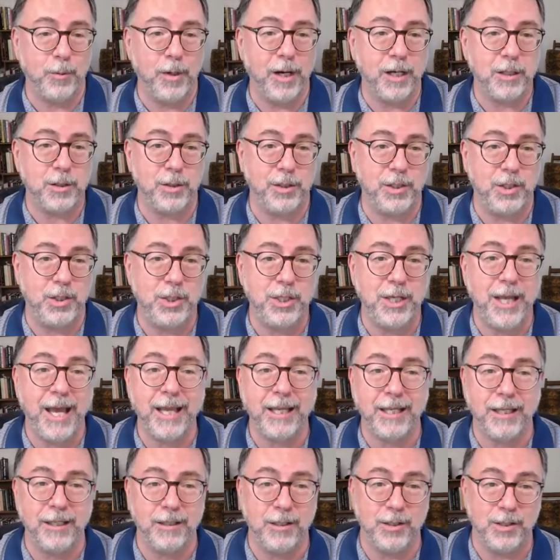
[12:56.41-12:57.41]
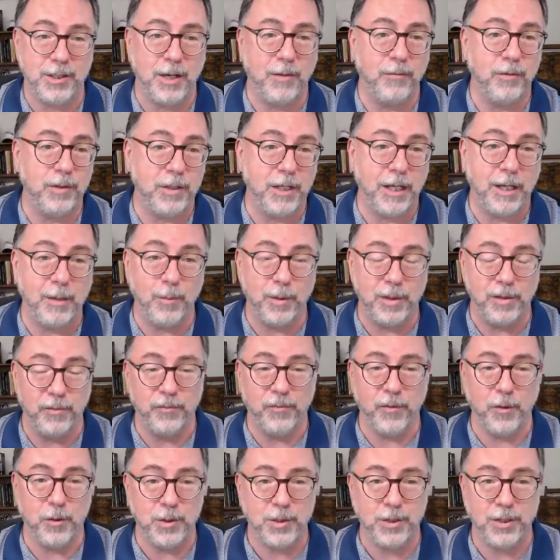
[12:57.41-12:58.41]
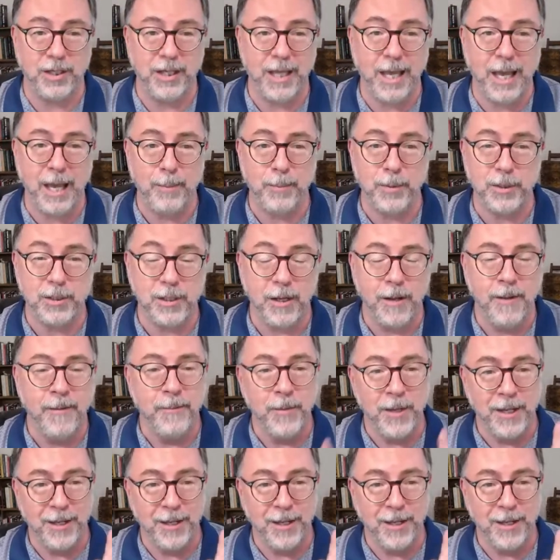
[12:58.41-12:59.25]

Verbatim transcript: We're actually stacking this every day where the first thing happens.